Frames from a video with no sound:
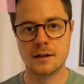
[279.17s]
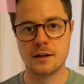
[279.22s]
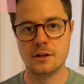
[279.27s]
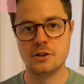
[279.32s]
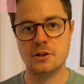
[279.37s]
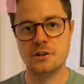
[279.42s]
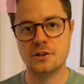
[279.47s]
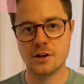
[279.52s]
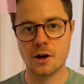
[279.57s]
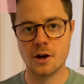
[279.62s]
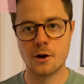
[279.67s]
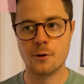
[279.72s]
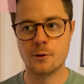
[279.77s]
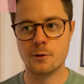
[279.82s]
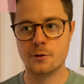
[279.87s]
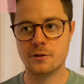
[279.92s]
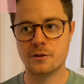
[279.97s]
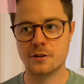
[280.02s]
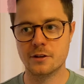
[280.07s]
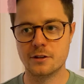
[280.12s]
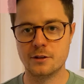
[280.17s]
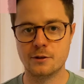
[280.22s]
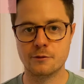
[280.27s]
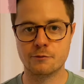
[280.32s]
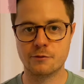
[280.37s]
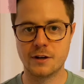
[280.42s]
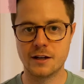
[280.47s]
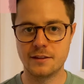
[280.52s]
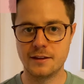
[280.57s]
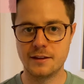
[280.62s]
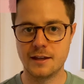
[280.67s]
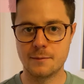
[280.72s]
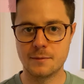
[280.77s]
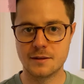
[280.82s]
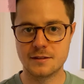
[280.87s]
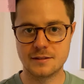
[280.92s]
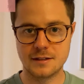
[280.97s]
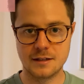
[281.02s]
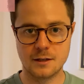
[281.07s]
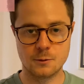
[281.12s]
You know that you've read the
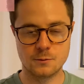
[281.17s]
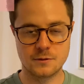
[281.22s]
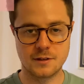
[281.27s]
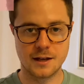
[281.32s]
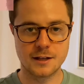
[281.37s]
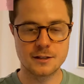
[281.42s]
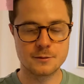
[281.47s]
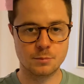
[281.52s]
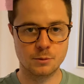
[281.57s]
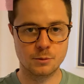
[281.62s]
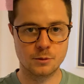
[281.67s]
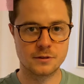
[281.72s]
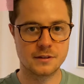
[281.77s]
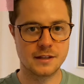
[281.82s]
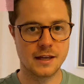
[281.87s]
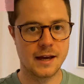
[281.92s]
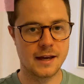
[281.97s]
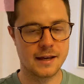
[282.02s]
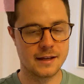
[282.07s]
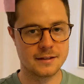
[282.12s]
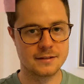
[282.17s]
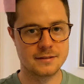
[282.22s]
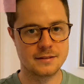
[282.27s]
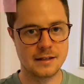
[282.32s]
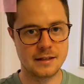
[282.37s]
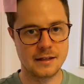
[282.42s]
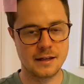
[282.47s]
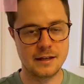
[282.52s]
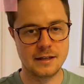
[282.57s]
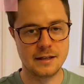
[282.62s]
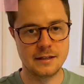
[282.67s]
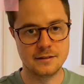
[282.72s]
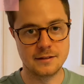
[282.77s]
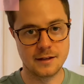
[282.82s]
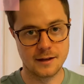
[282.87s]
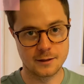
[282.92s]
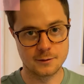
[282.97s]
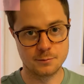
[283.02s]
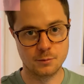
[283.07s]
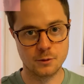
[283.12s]
MSCL textbook, the ASCE
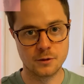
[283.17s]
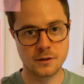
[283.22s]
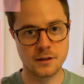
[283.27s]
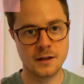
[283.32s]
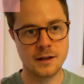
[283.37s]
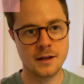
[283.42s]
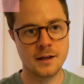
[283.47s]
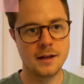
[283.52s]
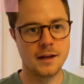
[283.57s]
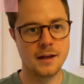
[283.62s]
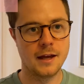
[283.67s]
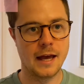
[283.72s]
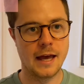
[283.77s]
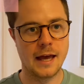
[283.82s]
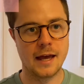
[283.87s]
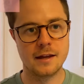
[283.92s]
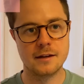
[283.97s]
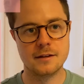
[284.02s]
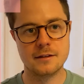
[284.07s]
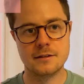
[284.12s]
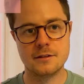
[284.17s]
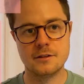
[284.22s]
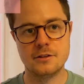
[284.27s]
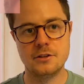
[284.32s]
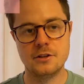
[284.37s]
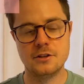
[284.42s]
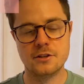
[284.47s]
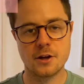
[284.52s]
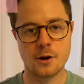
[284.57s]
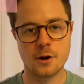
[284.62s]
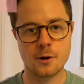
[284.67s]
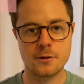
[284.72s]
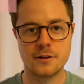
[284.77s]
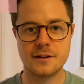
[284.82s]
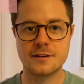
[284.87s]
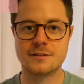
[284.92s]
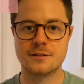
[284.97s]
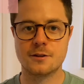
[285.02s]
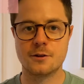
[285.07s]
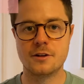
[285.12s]
textbook, and you know
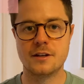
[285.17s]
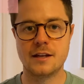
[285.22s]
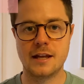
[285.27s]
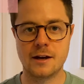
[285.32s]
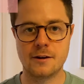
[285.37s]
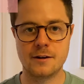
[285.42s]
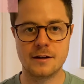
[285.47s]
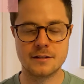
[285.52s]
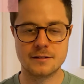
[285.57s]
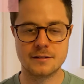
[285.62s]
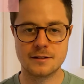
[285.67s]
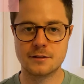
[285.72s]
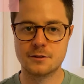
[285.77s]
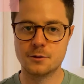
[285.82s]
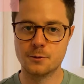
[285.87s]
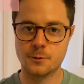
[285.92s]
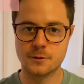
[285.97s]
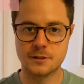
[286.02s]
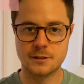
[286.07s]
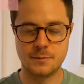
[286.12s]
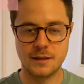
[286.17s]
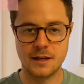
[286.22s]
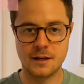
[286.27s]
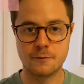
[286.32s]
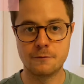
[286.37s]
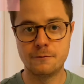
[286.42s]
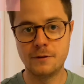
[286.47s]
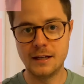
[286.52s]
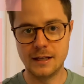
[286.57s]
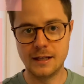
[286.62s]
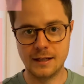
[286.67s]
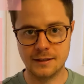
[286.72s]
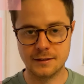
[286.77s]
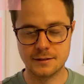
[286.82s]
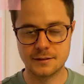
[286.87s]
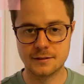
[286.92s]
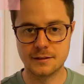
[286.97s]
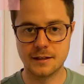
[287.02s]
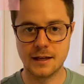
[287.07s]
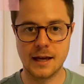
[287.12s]
there's certain areas that talks about
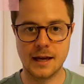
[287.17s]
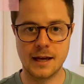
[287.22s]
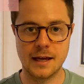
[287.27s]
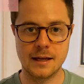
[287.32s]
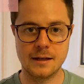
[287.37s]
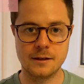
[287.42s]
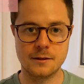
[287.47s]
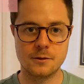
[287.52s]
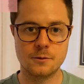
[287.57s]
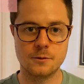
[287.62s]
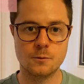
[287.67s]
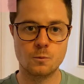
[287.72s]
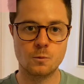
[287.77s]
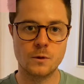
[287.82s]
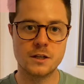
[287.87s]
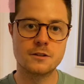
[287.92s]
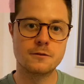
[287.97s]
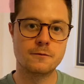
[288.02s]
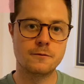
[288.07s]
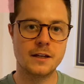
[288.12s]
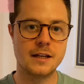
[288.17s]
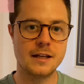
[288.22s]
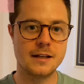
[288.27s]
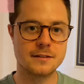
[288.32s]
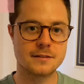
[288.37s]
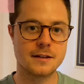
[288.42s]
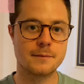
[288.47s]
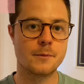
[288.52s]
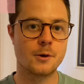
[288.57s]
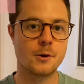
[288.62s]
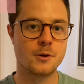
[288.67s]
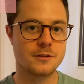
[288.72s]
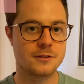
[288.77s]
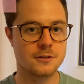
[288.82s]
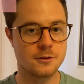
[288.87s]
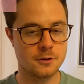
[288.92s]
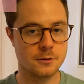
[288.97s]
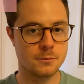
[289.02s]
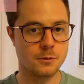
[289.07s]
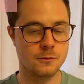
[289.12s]
fittings and which fittings are most
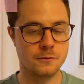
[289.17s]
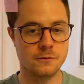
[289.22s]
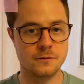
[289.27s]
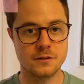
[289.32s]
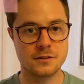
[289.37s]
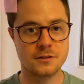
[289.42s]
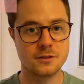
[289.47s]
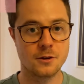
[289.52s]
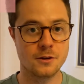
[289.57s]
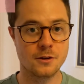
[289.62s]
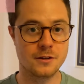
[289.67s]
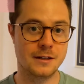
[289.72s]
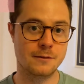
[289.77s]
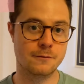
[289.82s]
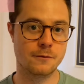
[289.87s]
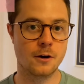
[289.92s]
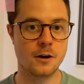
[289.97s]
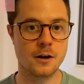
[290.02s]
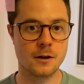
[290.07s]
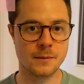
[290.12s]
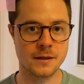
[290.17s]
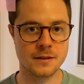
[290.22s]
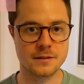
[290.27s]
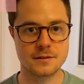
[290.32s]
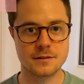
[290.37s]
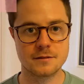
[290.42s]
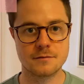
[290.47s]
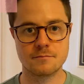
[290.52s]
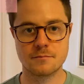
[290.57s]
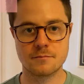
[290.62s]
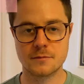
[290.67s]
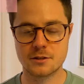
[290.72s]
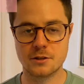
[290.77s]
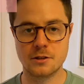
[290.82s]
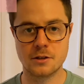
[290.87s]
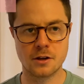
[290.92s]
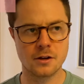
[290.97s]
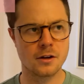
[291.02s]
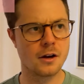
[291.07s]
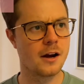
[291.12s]
suitable for certain environments. So you
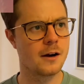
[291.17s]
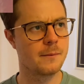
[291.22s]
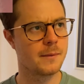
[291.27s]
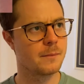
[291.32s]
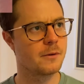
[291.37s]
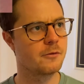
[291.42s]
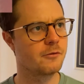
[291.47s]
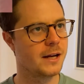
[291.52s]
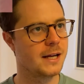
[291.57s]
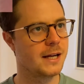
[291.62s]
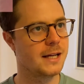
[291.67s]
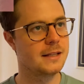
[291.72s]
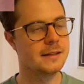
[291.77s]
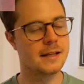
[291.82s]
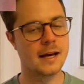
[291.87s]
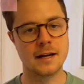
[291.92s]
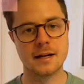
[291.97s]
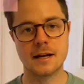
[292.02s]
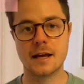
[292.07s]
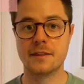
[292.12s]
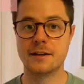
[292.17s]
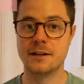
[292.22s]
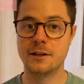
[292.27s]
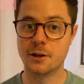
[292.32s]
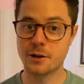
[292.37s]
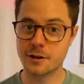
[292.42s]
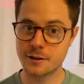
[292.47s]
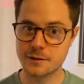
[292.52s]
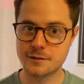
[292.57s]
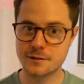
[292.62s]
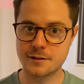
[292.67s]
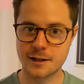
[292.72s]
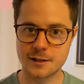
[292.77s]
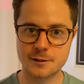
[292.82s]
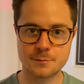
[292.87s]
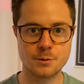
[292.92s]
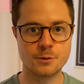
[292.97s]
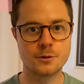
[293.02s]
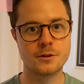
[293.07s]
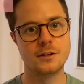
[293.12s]
go, I remember reading that. And then you go to the
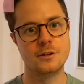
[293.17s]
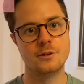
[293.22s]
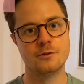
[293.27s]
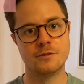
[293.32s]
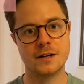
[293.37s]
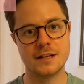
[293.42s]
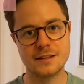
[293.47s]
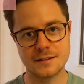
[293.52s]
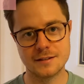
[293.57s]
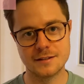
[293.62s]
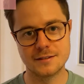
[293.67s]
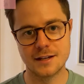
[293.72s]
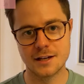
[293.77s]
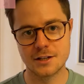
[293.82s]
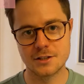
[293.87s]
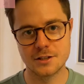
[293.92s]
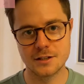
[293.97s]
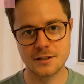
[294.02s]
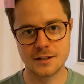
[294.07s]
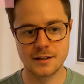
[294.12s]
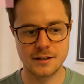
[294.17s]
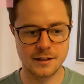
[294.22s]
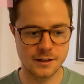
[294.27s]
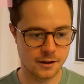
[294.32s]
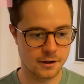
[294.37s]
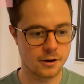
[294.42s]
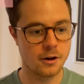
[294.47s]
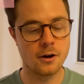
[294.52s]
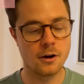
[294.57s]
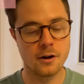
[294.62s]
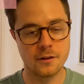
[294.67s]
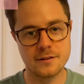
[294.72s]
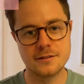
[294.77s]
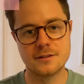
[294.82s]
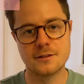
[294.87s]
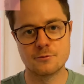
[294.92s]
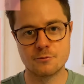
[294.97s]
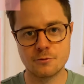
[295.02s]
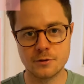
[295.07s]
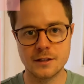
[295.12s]
textbook, you read the section, and you go, oh, this
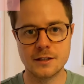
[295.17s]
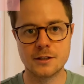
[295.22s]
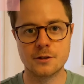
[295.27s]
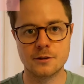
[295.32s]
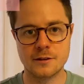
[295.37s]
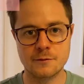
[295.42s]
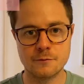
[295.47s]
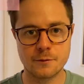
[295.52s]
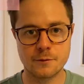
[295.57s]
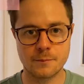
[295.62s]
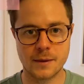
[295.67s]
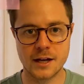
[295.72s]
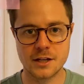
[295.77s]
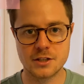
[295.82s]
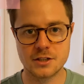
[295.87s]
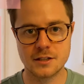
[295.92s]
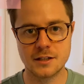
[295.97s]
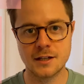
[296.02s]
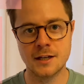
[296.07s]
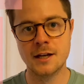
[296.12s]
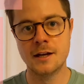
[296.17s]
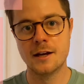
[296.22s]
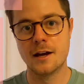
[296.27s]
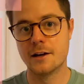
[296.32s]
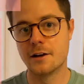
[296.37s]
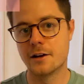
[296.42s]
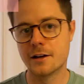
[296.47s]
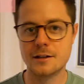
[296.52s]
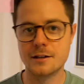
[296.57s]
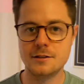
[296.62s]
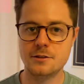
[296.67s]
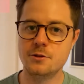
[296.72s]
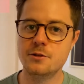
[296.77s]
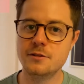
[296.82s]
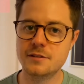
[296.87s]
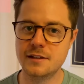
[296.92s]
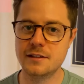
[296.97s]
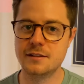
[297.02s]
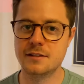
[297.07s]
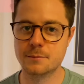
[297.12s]
is really good information, and I can
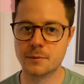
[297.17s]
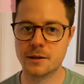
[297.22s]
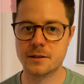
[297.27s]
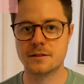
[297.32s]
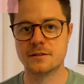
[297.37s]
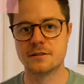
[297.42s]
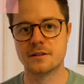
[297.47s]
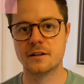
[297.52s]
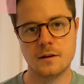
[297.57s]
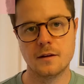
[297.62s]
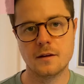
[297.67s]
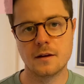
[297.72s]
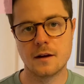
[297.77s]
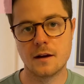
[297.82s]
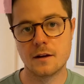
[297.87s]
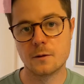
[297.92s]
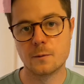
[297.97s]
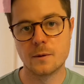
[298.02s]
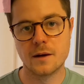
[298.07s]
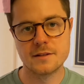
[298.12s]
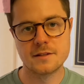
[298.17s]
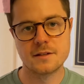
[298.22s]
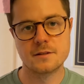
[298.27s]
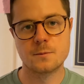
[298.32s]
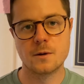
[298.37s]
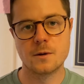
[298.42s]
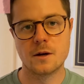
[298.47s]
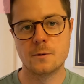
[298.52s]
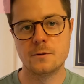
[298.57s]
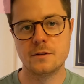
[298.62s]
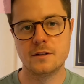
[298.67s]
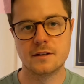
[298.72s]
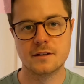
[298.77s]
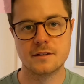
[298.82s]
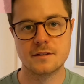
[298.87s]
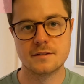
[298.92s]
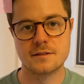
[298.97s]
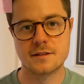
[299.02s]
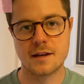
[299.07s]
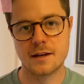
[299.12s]
use this in my design. Other ways as well, you
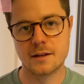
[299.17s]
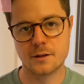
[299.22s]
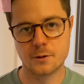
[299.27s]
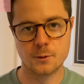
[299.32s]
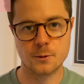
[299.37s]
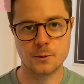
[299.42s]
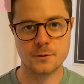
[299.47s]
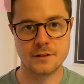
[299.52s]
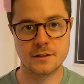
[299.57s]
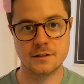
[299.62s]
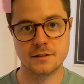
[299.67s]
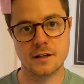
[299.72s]
can take courses.